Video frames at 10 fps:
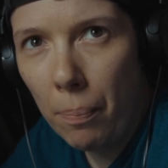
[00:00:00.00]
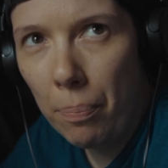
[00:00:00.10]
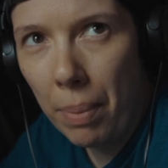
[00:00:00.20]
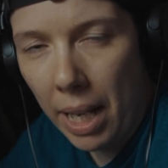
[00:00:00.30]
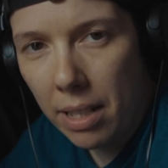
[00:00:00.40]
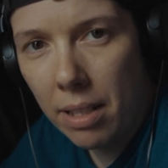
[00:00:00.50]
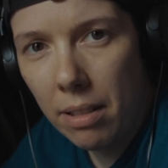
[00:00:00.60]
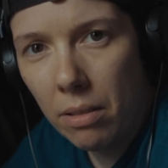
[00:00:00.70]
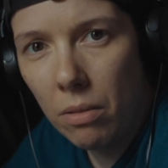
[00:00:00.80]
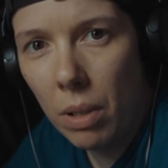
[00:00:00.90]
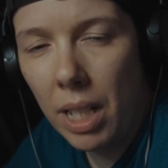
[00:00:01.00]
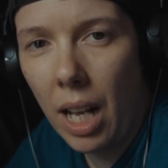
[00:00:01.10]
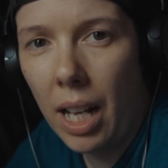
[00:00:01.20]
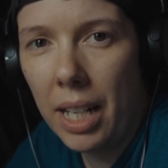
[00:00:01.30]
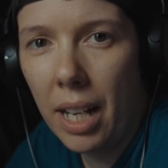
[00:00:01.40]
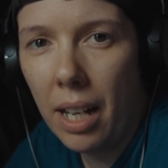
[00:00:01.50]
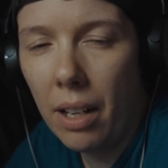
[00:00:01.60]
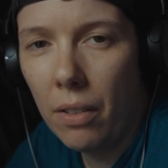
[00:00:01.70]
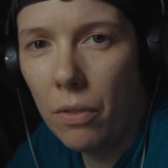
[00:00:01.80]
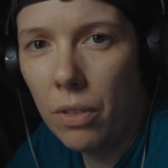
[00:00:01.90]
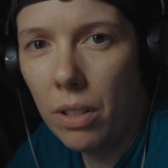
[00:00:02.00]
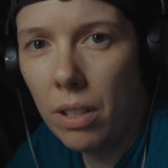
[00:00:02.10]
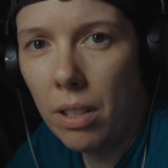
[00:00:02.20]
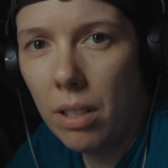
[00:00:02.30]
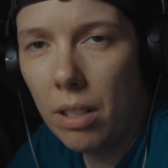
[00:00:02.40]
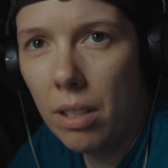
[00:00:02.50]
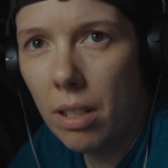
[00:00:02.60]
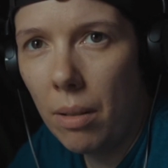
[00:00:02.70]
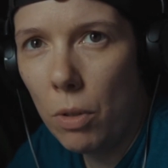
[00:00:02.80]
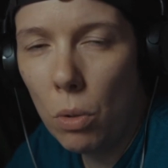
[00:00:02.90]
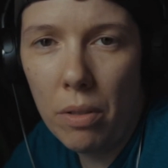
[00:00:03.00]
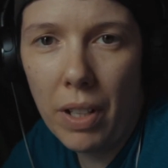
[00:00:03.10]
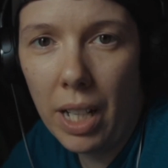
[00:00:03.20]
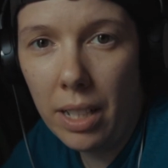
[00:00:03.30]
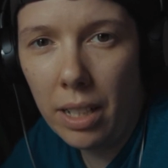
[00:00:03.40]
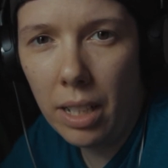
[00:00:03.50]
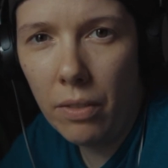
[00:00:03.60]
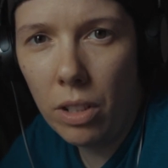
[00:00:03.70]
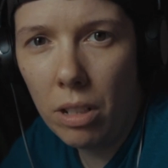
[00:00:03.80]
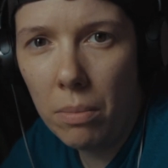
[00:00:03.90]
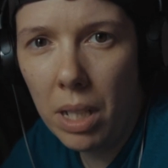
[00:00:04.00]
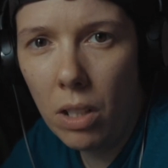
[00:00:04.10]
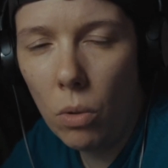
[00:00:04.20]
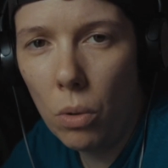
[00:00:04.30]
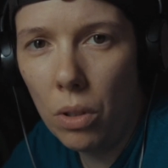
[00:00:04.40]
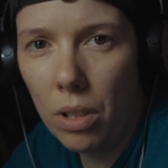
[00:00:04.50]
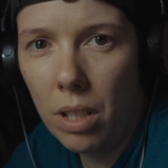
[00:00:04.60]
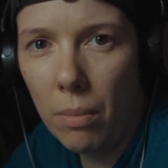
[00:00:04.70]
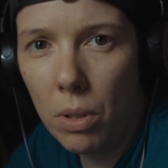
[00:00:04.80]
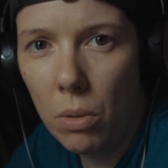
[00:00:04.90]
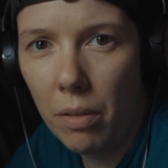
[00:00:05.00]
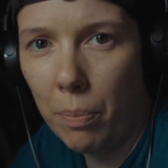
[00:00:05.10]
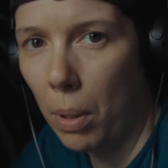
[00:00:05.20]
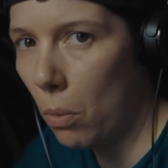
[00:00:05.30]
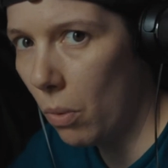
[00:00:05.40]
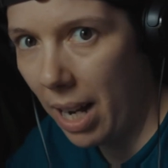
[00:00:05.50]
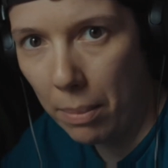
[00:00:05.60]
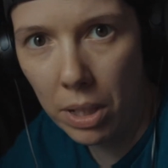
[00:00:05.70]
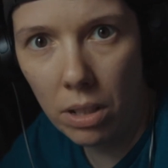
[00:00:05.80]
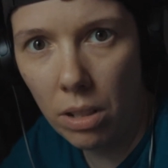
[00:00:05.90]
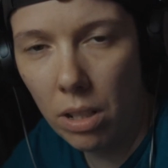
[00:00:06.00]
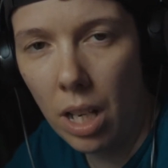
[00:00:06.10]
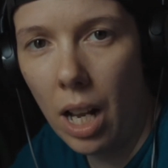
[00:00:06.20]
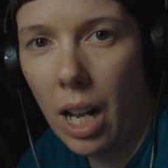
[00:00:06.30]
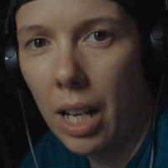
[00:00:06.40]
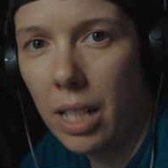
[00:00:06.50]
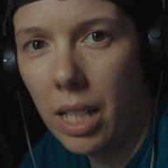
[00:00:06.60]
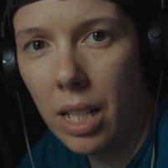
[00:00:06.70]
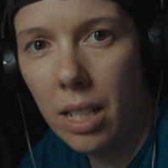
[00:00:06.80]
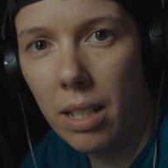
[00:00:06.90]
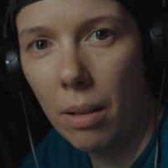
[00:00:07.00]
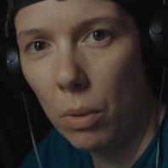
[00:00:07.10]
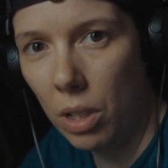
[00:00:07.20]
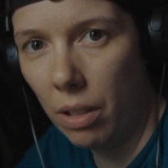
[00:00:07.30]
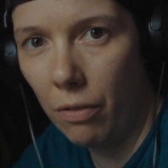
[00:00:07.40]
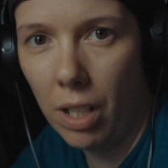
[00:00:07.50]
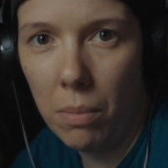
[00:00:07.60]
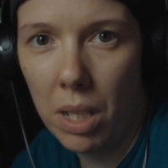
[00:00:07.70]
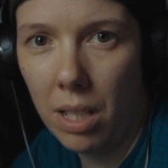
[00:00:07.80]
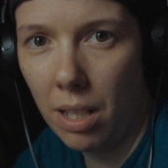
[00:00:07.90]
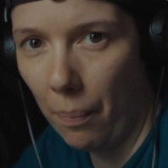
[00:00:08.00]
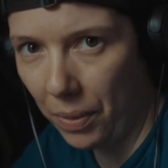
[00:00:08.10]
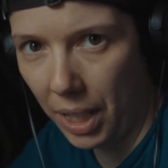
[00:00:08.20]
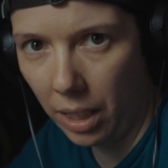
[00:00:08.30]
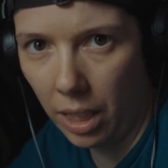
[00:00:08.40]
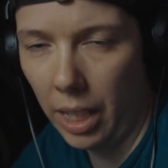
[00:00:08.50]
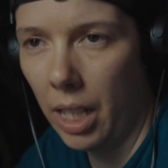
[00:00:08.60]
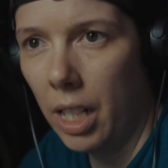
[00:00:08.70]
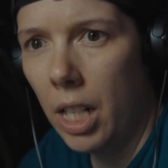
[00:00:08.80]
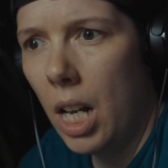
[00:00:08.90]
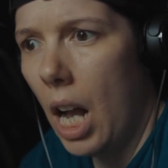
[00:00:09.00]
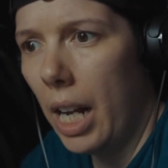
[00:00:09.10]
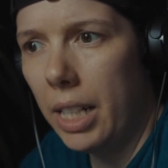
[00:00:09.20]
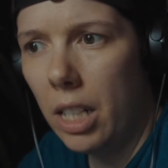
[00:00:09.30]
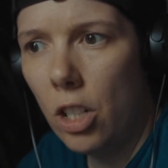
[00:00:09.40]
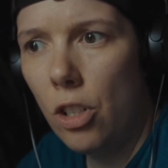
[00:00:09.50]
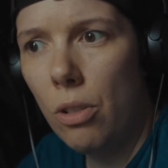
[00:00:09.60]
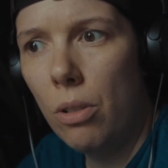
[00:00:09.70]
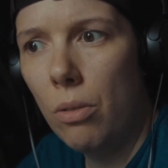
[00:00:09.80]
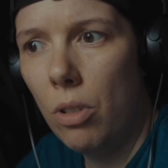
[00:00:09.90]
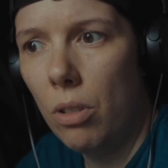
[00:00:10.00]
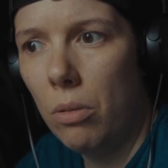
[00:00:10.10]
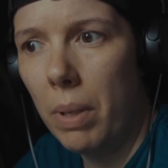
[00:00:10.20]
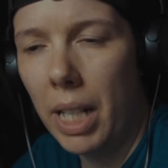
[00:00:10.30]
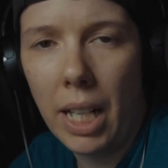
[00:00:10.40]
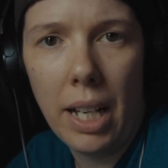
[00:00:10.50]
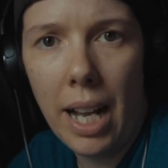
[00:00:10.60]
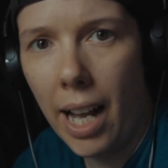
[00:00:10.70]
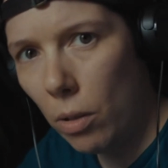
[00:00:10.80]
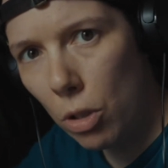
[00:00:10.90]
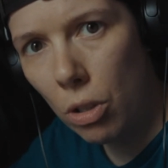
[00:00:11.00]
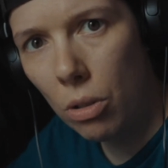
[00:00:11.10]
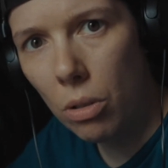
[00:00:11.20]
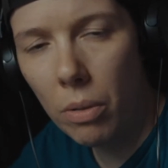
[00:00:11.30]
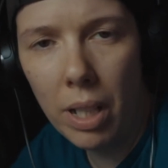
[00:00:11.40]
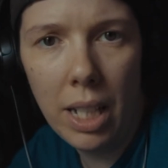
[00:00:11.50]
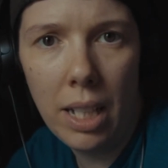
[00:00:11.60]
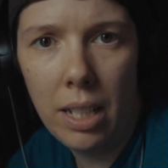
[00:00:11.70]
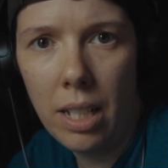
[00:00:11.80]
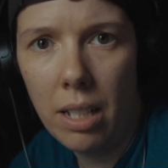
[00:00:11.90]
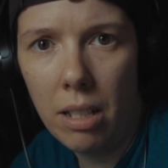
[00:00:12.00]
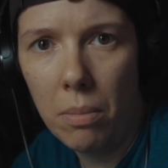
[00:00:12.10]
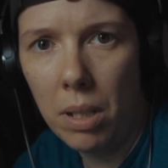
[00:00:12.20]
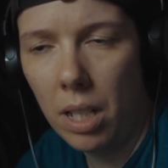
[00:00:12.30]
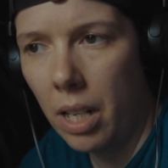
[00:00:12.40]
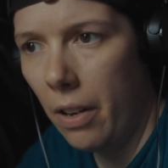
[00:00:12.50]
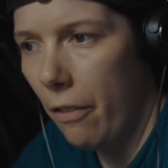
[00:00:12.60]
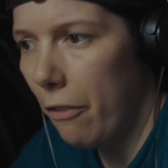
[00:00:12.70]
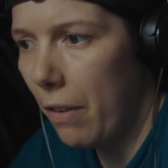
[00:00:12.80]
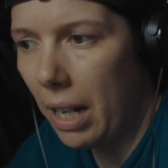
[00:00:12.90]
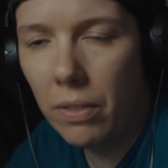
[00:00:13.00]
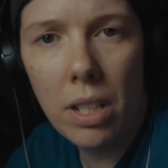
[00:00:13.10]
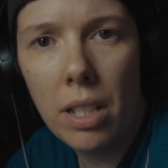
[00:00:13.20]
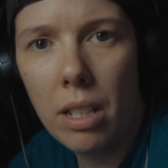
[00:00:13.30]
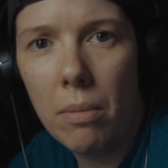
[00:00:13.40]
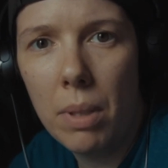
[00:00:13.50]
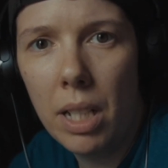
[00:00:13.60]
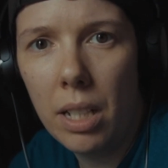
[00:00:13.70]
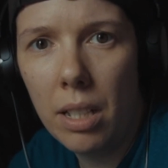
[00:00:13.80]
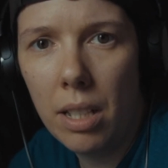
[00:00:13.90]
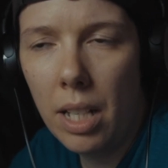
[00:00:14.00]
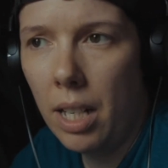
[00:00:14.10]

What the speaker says: best when I have some sort of idea given to me or some sort of parameters. I need someone to feed me something. Like, I need you to make a how-to, and it needs to be 5 to 6 minutes,